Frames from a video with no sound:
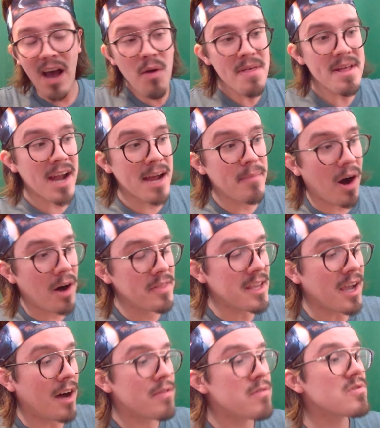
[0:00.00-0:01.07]
now that I'm
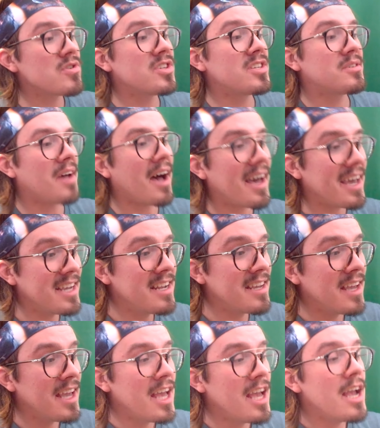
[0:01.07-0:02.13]
on the other
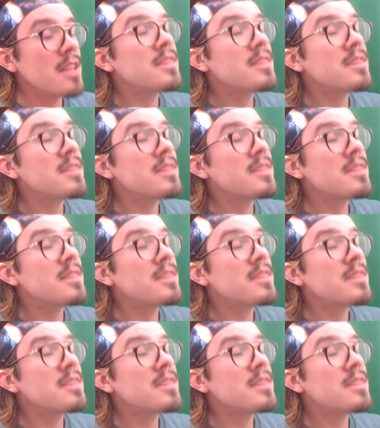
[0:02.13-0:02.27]
side,